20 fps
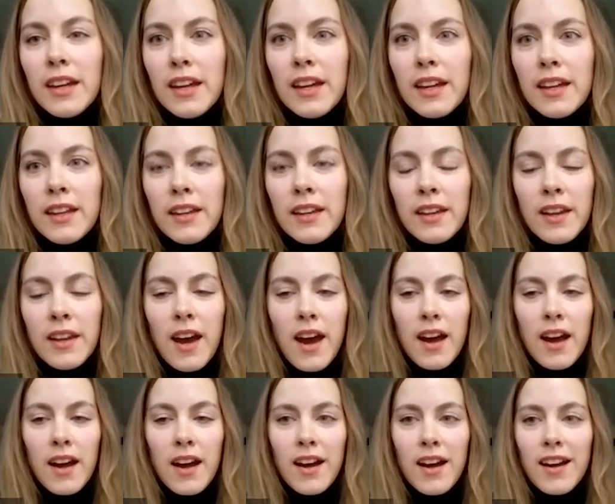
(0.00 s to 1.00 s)
in
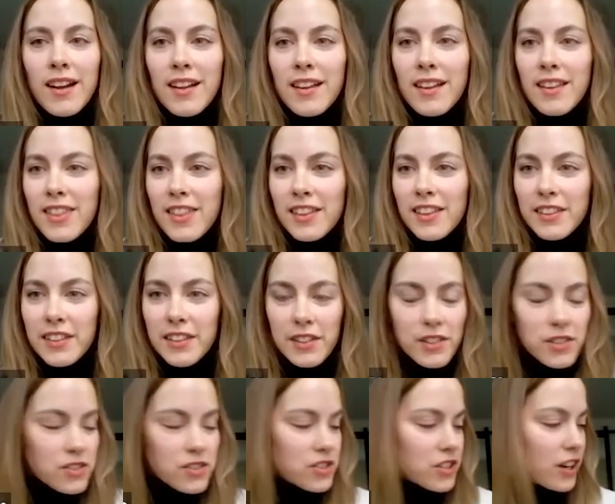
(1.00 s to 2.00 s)
the
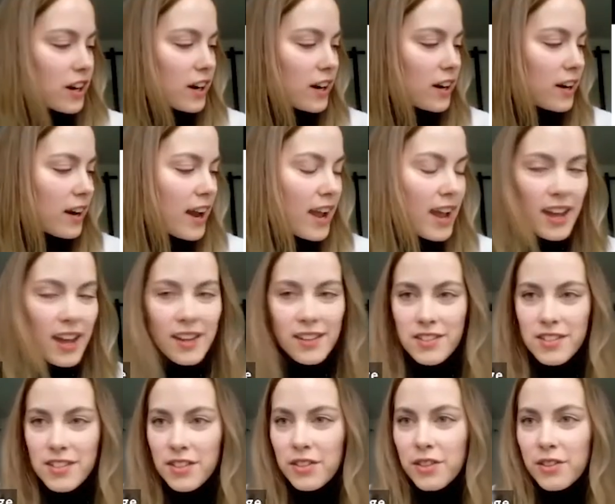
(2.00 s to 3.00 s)
literature
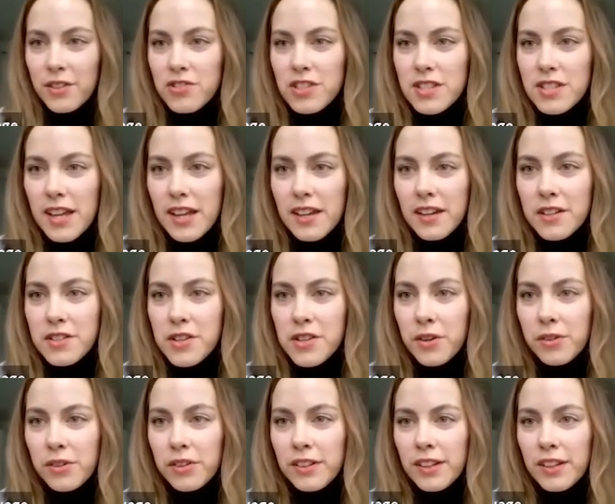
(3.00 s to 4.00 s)
and, you know, just
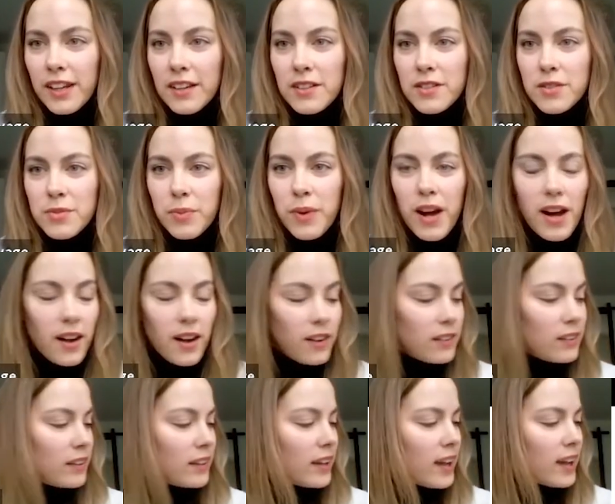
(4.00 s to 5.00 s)
anecdotally as
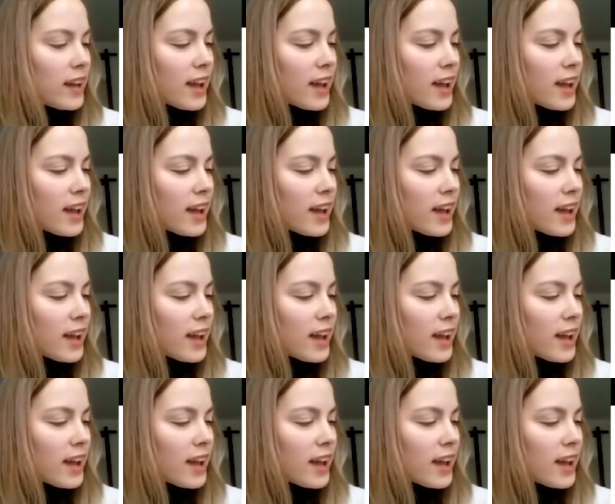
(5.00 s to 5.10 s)
well.